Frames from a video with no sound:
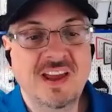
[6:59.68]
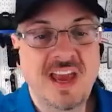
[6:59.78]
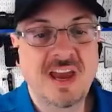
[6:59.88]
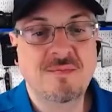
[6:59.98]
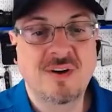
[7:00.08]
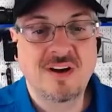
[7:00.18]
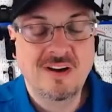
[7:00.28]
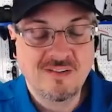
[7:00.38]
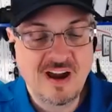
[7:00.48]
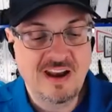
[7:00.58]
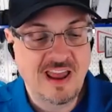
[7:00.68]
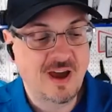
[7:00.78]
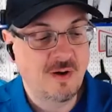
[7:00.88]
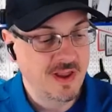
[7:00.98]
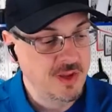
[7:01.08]
camera right
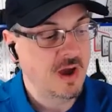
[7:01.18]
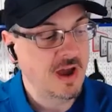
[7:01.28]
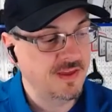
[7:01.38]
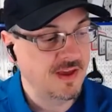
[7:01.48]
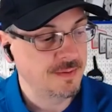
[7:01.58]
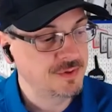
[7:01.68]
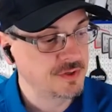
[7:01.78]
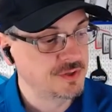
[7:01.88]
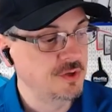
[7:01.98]
now and you had the options,